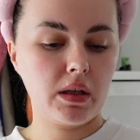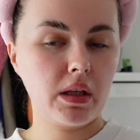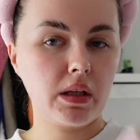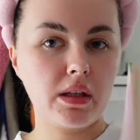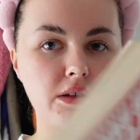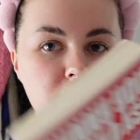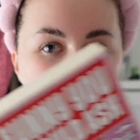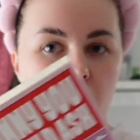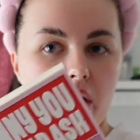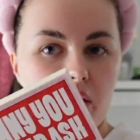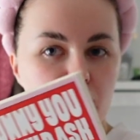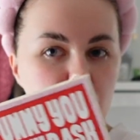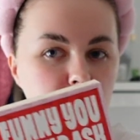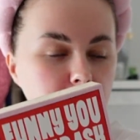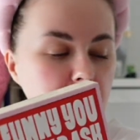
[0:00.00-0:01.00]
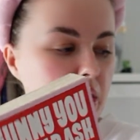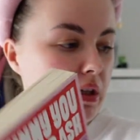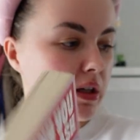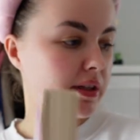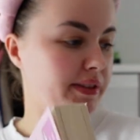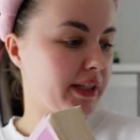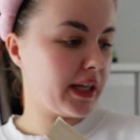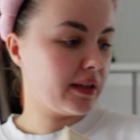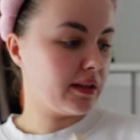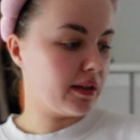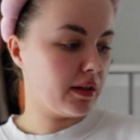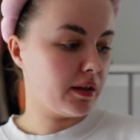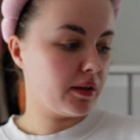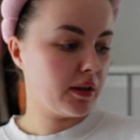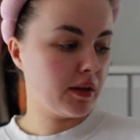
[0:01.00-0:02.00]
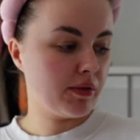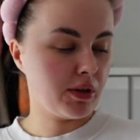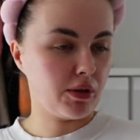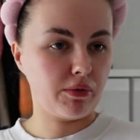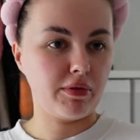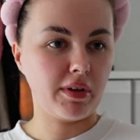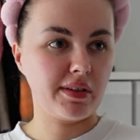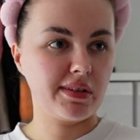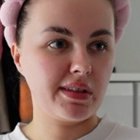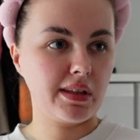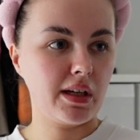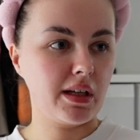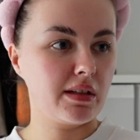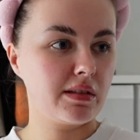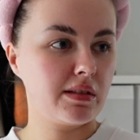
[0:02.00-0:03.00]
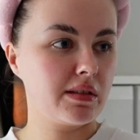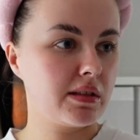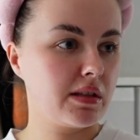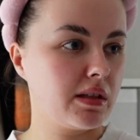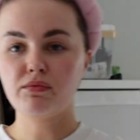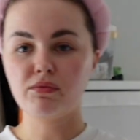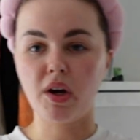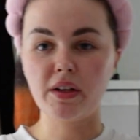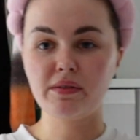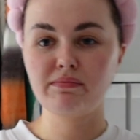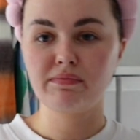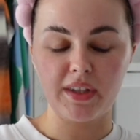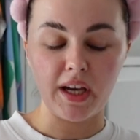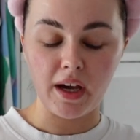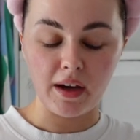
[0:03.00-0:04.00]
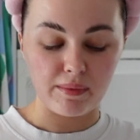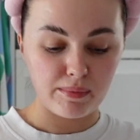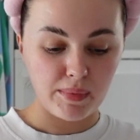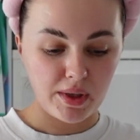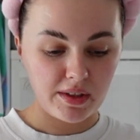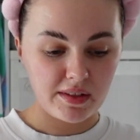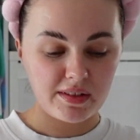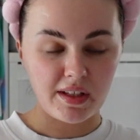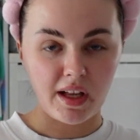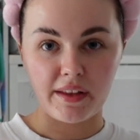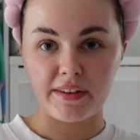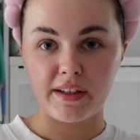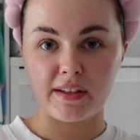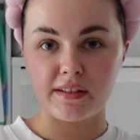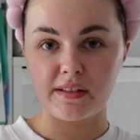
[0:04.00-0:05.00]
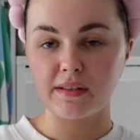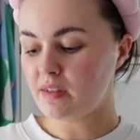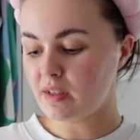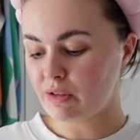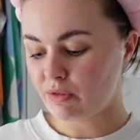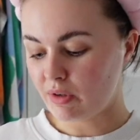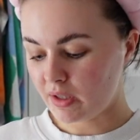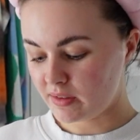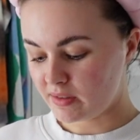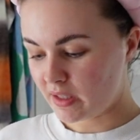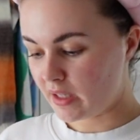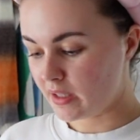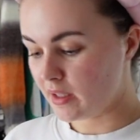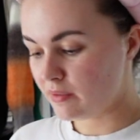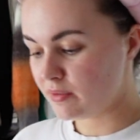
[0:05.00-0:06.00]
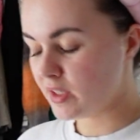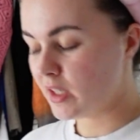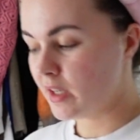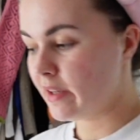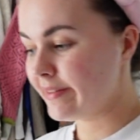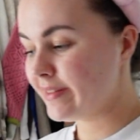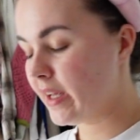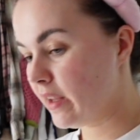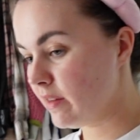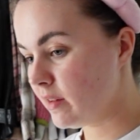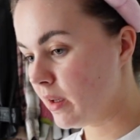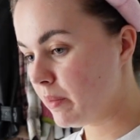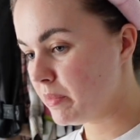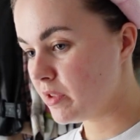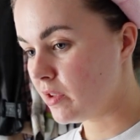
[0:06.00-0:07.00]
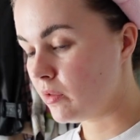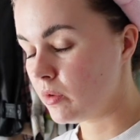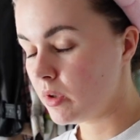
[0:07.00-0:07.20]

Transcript: think this could also be a contender if I don't fancy this. Right, yeah, we're gonna start this. Cinderella's Dead. I've said it like 10 times now,